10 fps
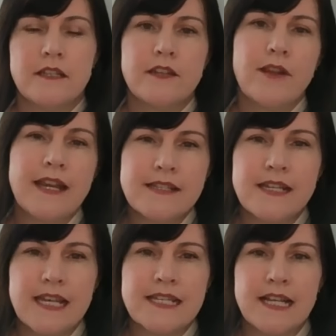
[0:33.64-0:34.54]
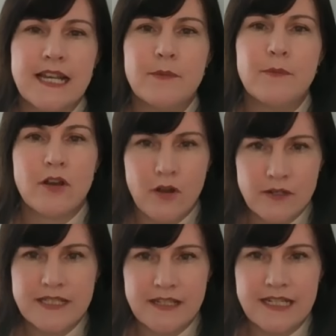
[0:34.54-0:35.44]
Curators at SLM are
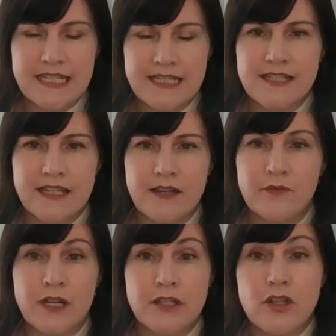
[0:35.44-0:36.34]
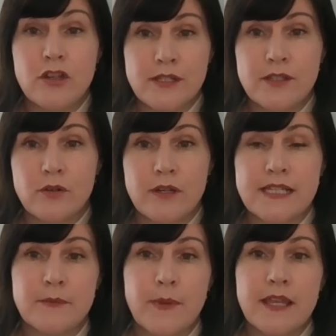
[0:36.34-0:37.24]
constantly discovering new
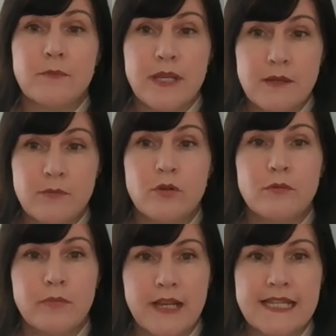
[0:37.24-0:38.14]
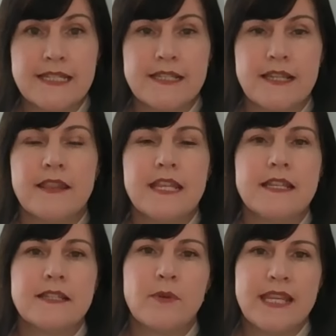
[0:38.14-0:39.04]
stories about the people, places, and
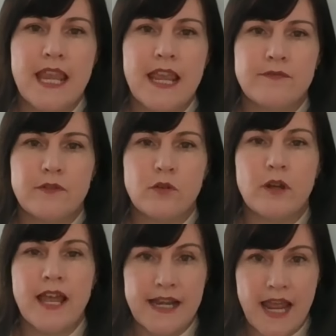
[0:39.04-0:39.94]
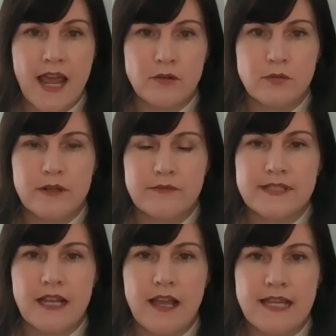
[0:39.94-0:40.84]
things we care for at our
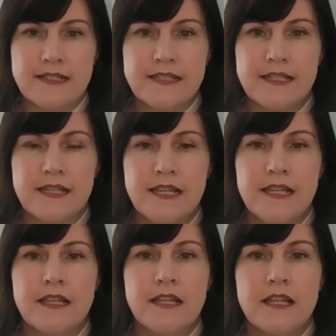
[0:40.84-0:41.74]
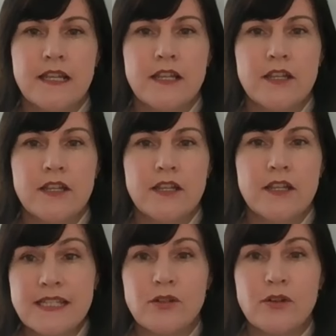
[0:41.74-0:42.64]
12 sites. During
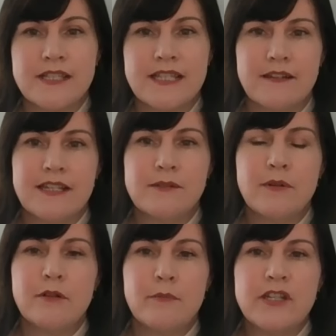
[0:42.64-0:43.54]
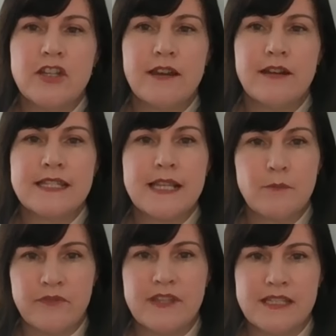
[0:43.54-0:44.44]
this talk series, we will be sharing
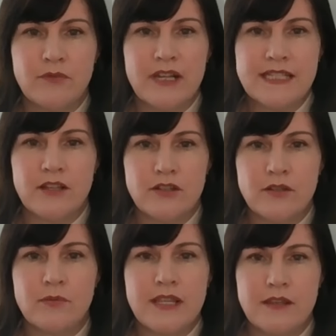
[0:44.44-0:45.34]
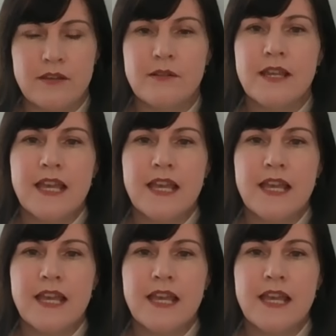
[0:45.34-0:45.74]
some of this research with you